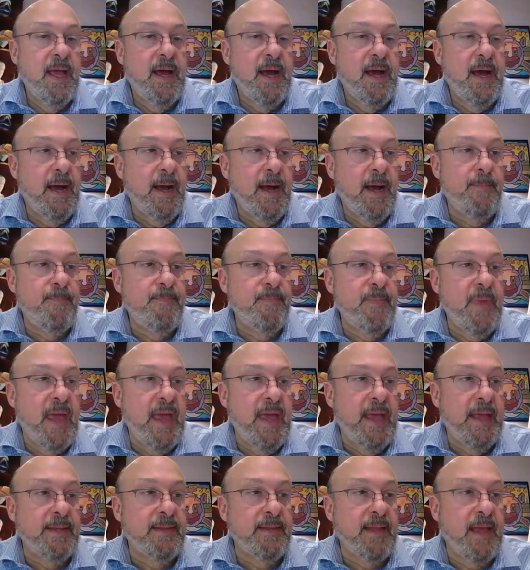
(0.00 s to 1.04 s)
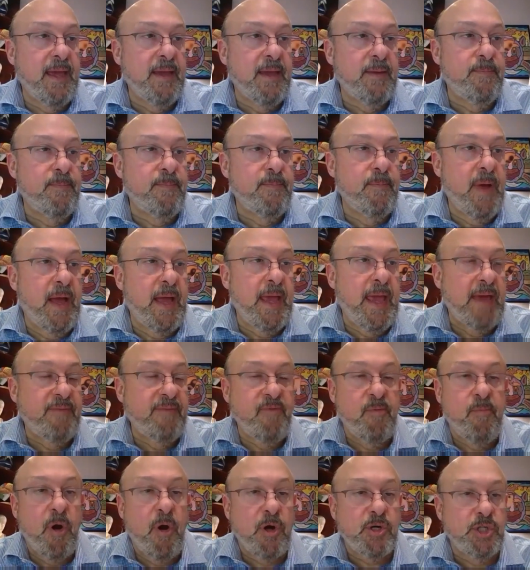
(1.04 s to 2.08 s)
And I have a
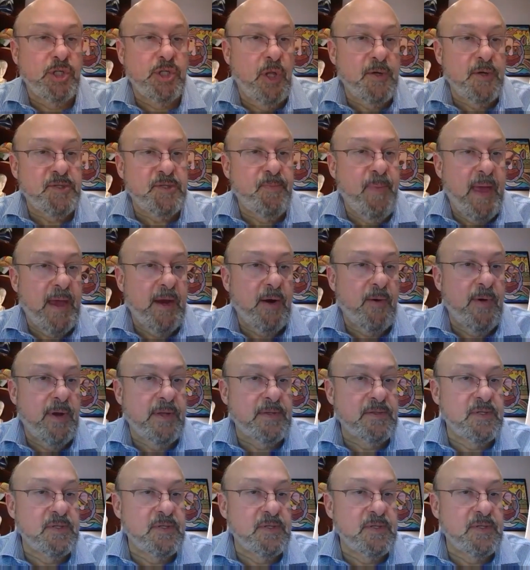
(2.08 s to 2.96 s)
martial arts background.